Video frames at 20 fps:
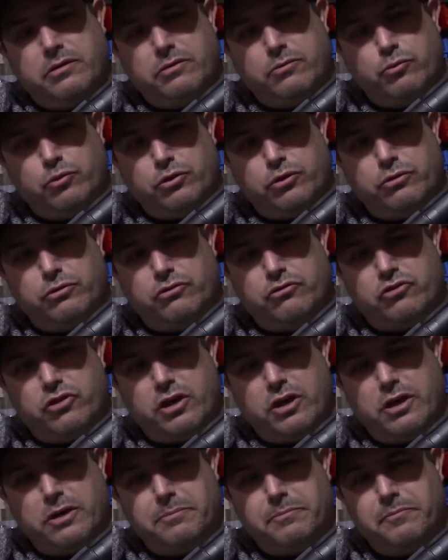do the
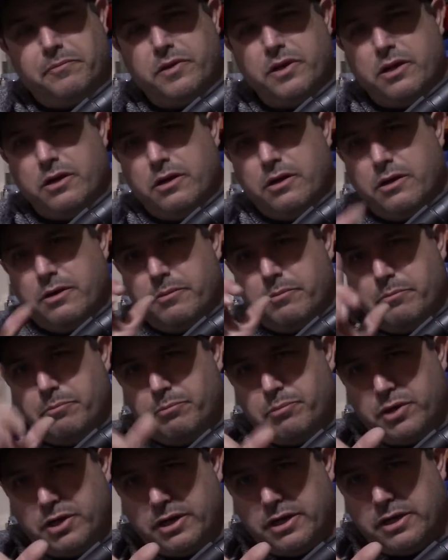job,
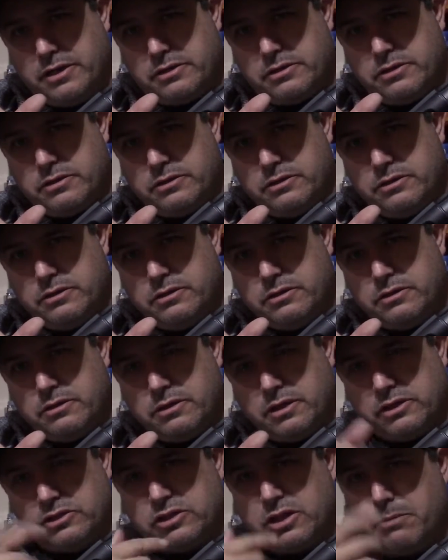but
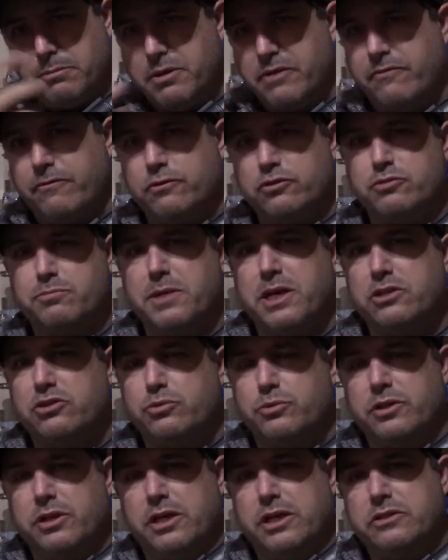I shot my first match
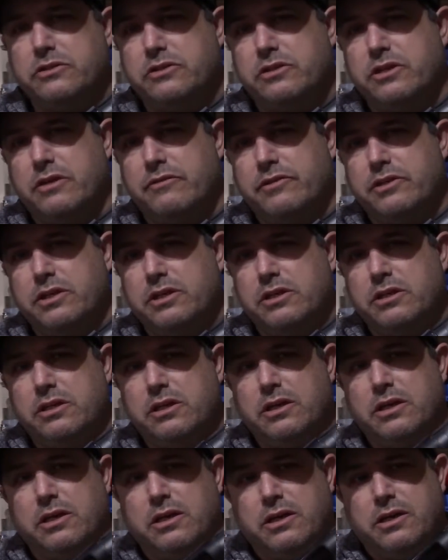with an 870,
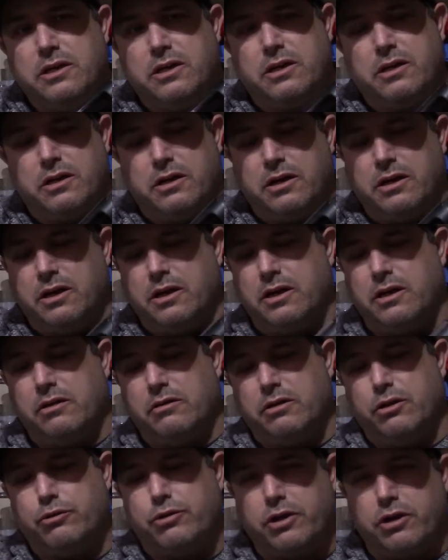
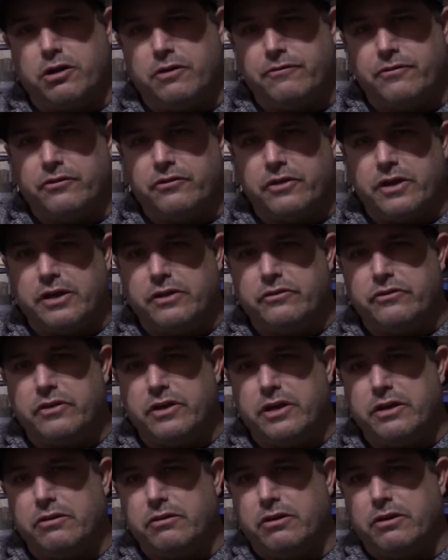loading off a side
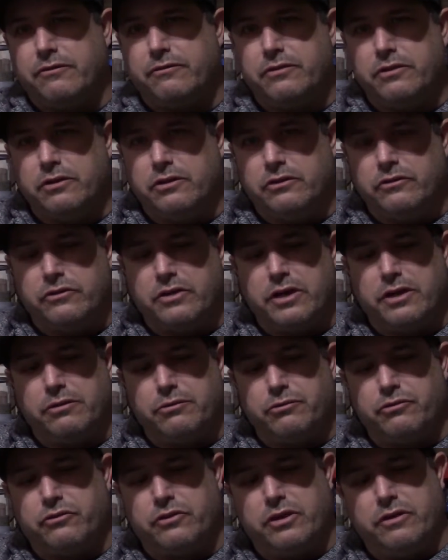saddle off the side of the
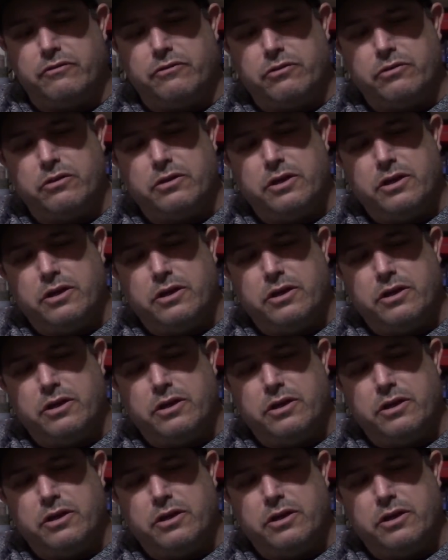receiver,